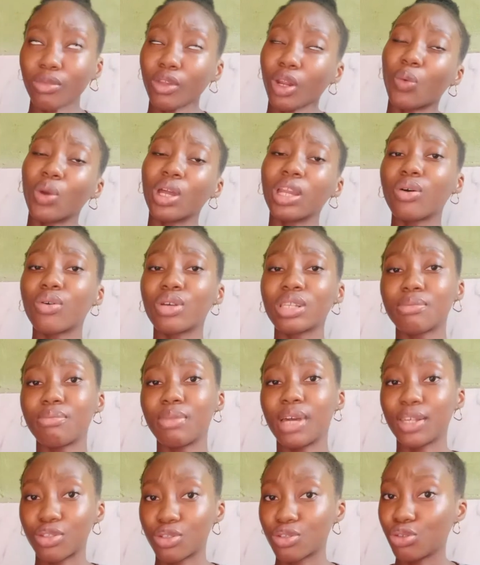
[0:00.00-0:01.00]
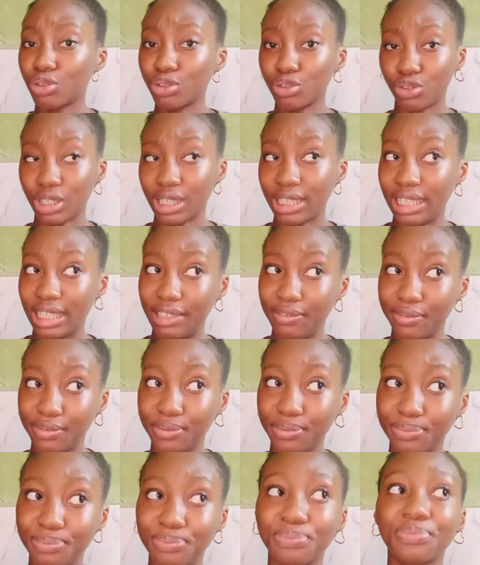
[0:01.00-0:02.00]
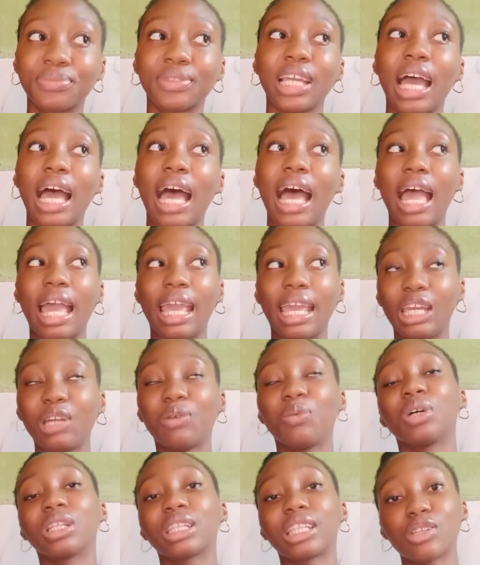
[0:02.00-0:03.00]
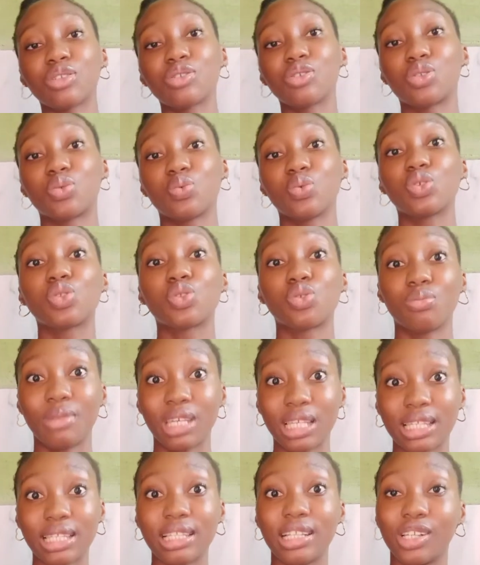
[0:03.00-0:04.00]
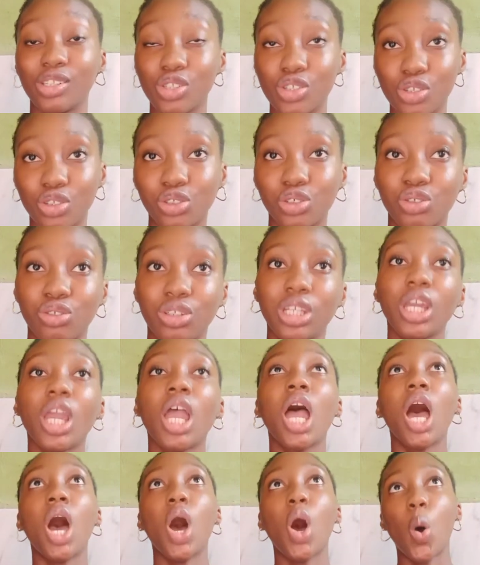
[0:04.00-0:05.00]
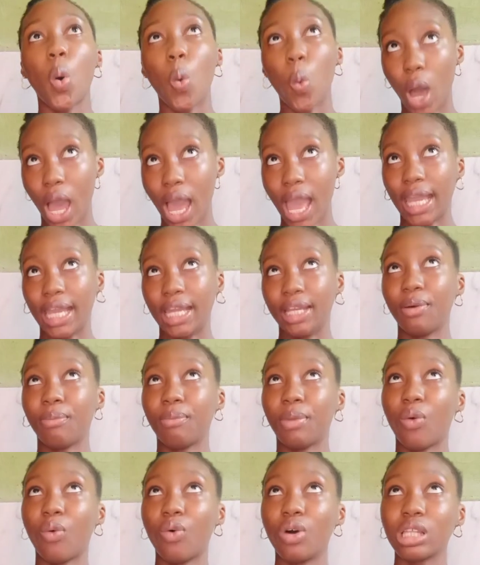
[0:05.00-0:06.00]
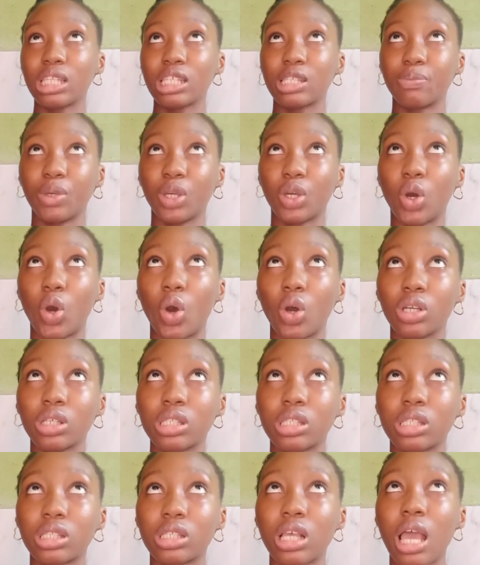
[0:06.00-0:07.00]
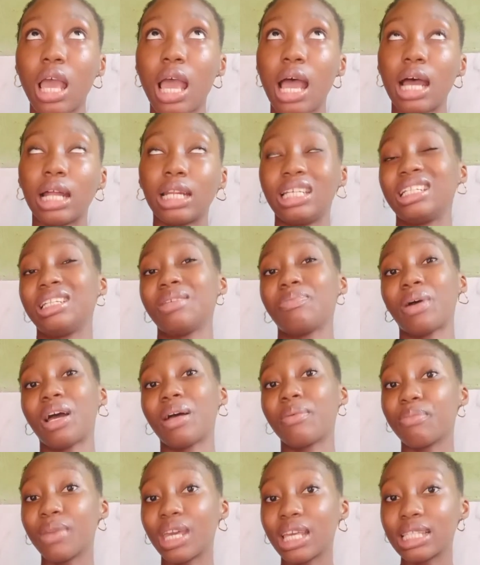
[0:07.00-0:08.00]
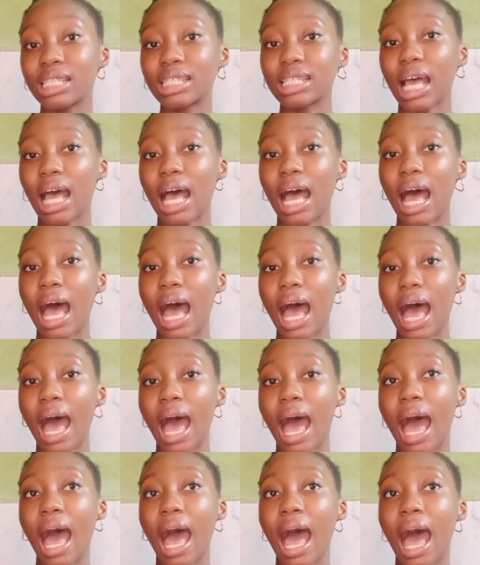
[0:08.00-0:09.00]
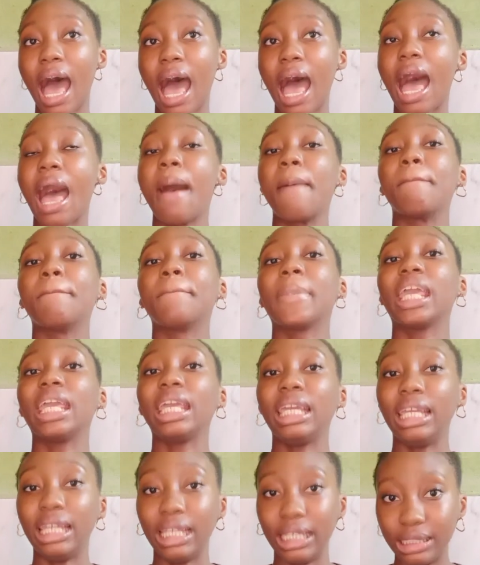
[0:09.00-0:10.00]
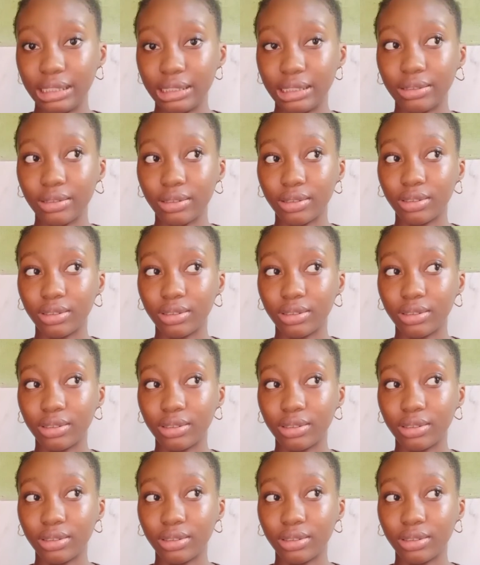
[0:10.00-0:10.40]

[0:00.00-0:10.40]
when I was in my 200 level, I wanted to switch to medicine and surgery. Why? Number one is because the department I'm in